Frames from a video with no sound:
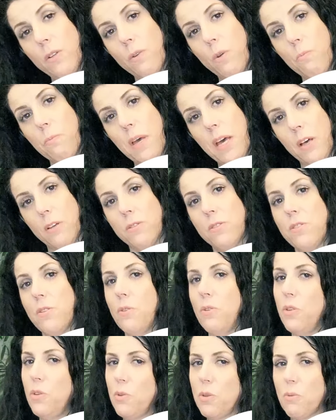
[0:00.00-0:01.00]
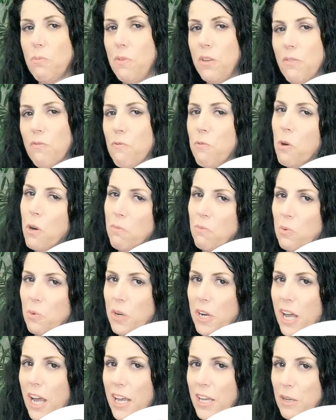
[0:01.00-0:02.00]
the little bell so you can be informed
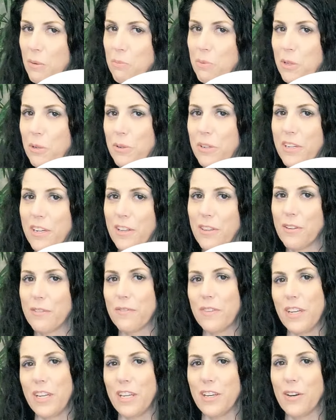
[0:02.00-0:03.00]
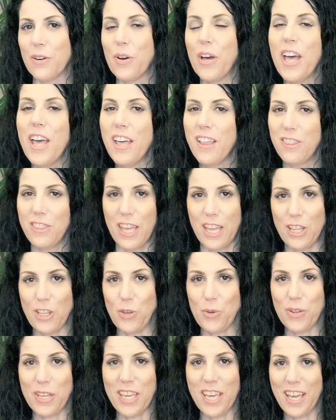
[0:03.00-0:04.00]
when I upload another video. Thank
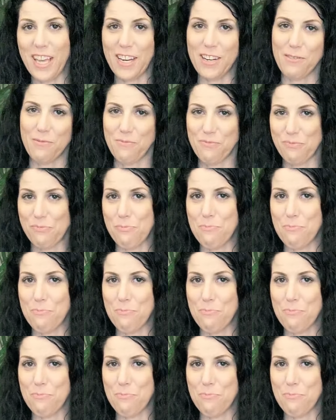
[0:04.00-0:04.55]
you again.